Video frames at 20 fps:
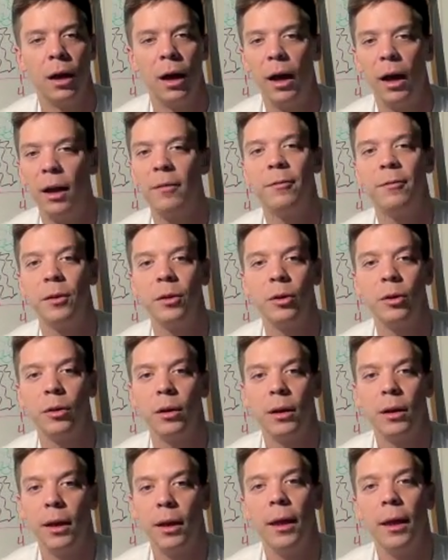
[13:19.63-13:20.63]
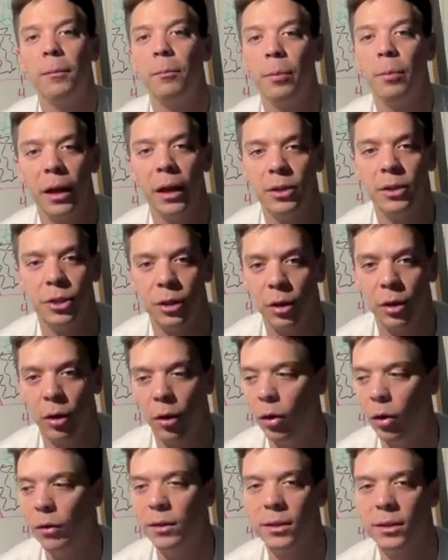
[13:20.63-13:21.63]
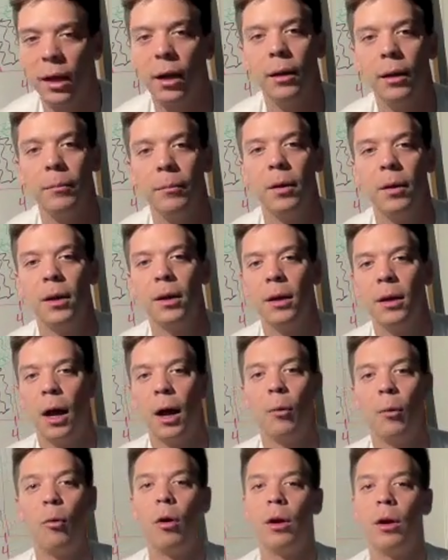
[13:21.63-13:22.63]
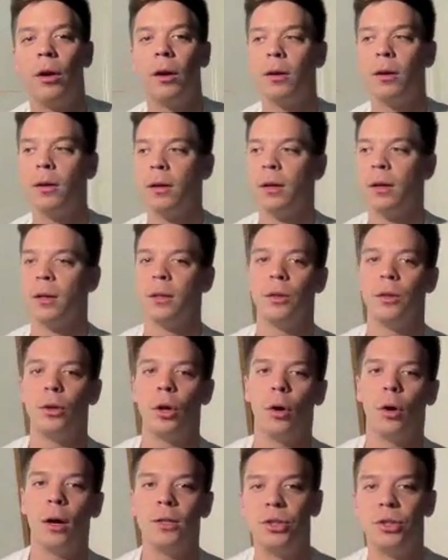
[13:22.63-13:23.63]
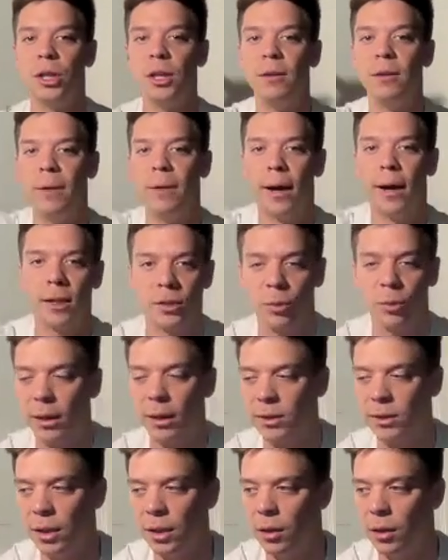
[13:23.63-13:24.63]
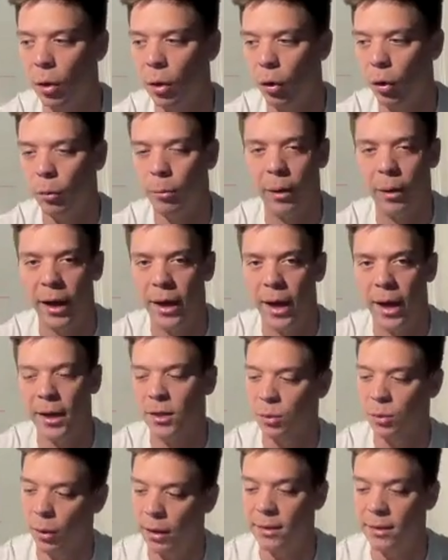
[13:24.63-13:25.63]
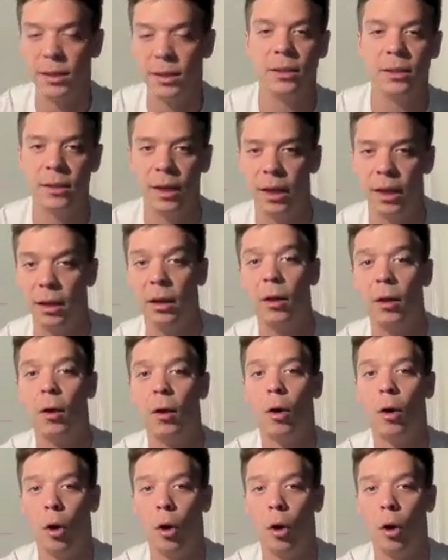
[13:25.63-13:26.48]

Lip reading: I feel impatient all the time. I want to, achieve XYZ goal by XYZ date.